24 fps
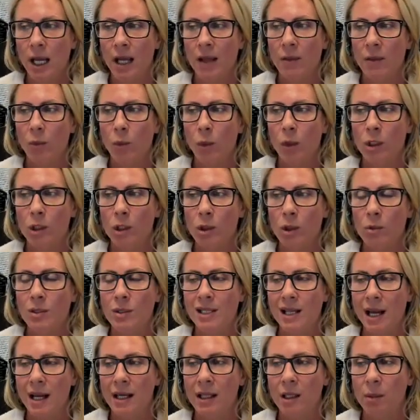And when you
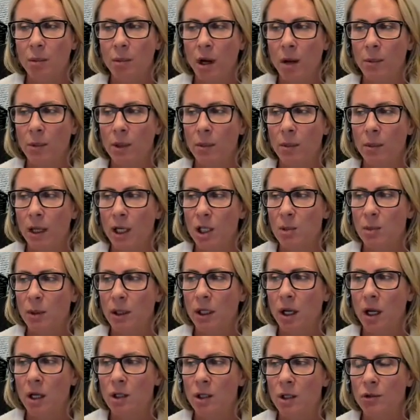sign the property
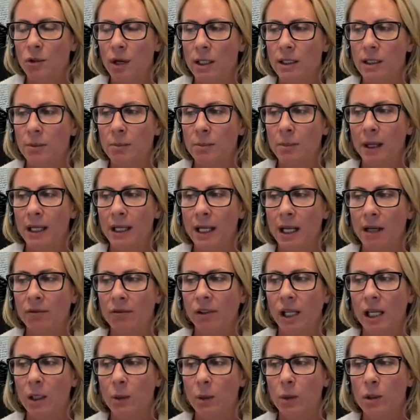management contract, it might
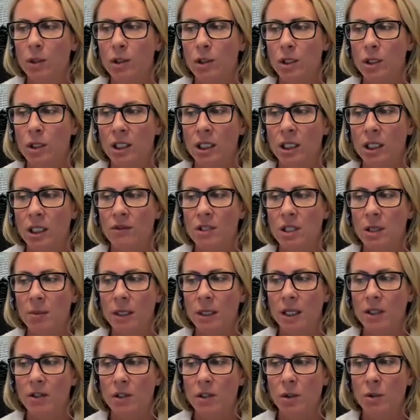have language that gives them
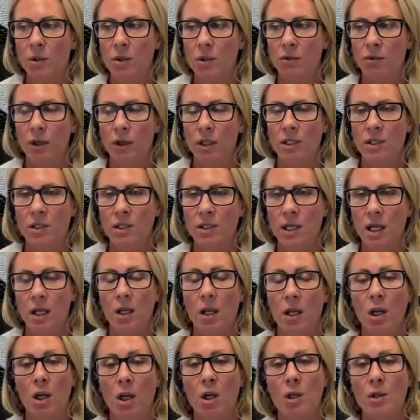the exclusive right to
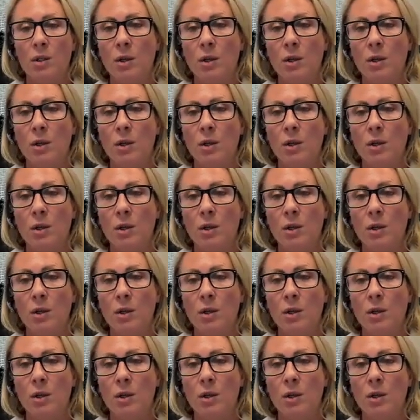sell.